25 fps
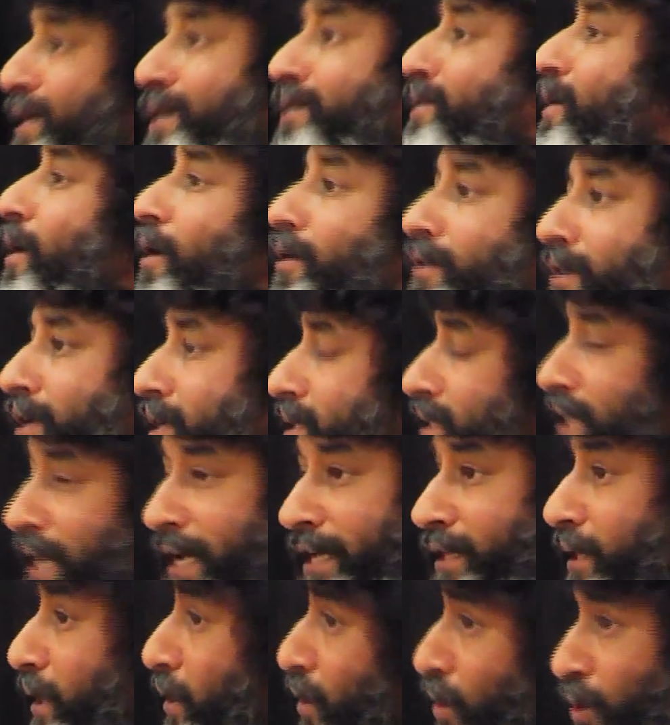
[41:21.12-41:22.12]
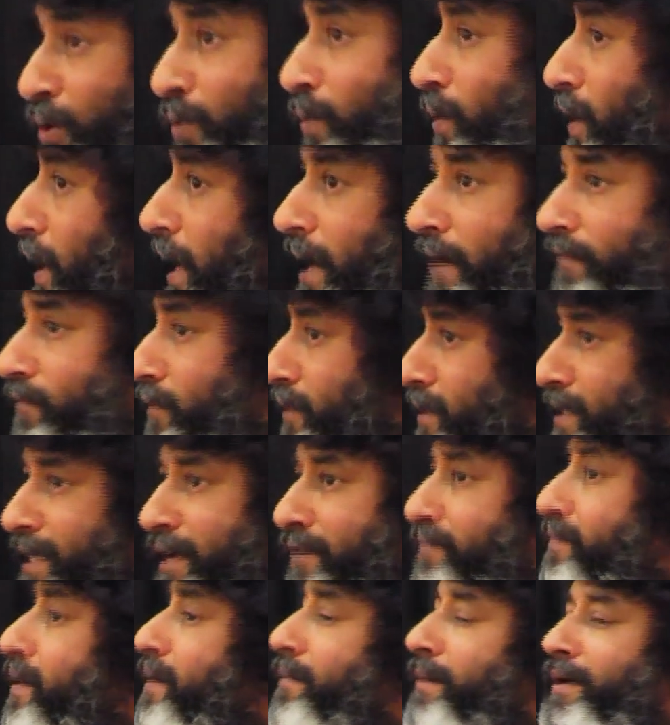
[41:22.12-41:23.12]
the doctor saying that you only have to
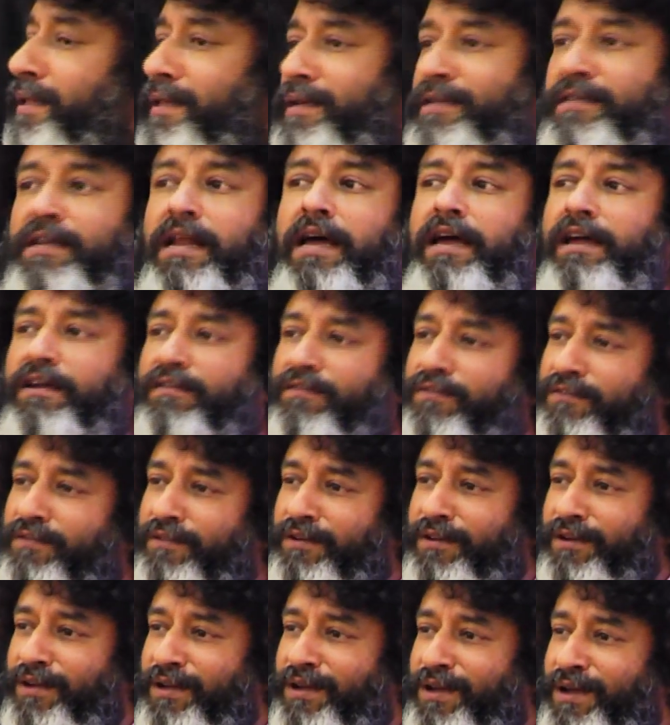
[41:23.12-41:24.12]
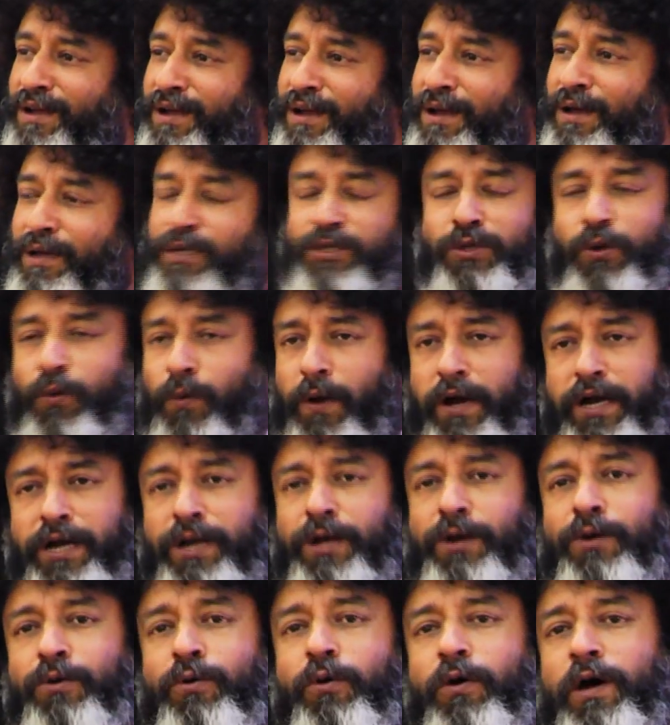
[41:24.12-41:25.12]
save my mother's life. So why
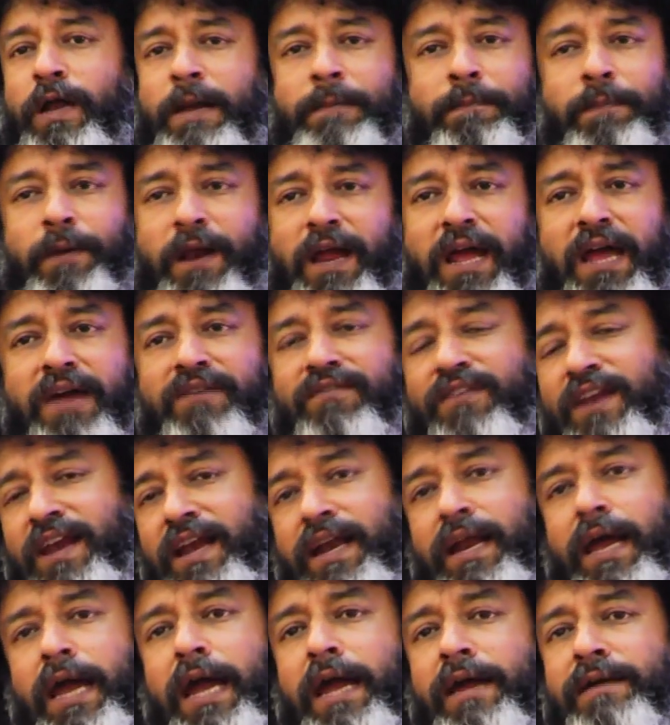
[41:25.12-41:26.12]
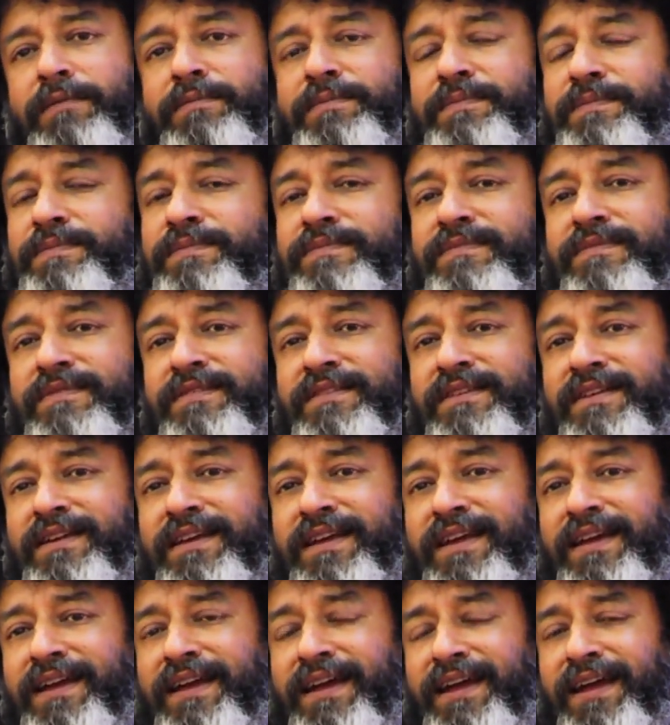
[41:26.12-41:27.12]
do you go and pray every day?
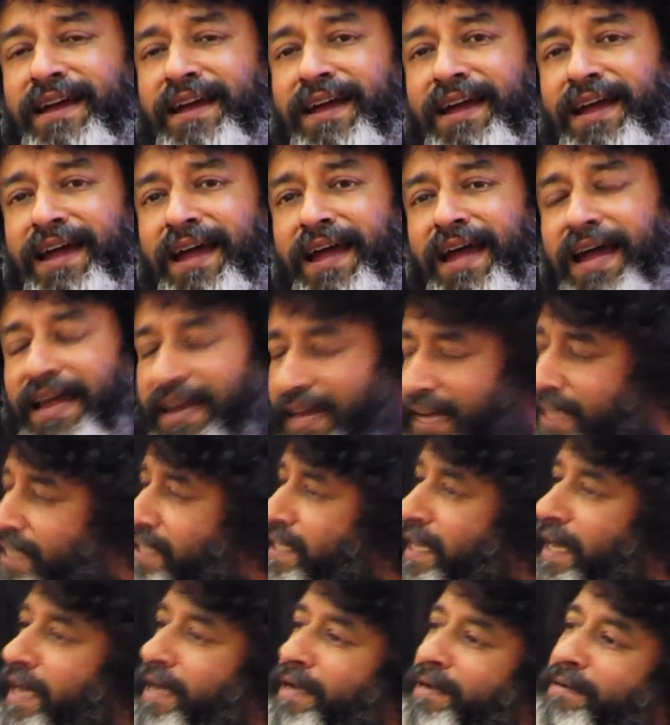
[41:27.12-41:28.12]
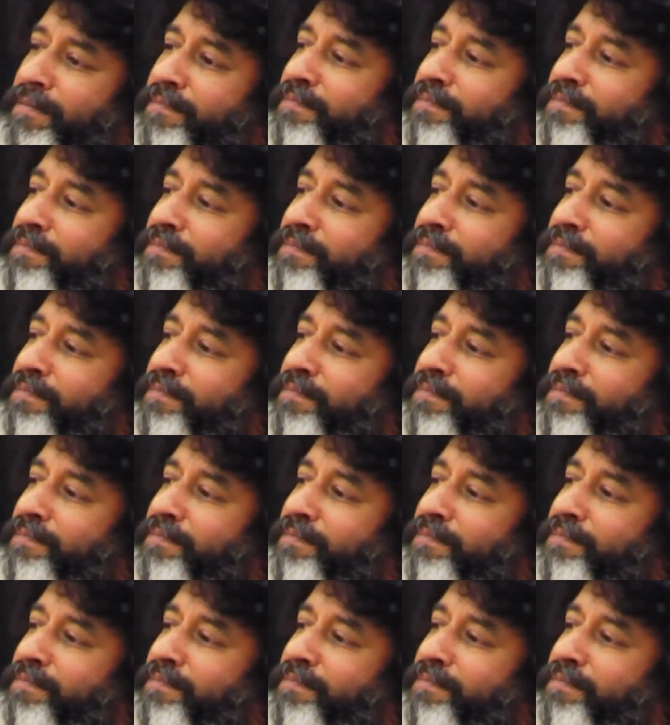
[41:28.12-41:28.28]
And he said,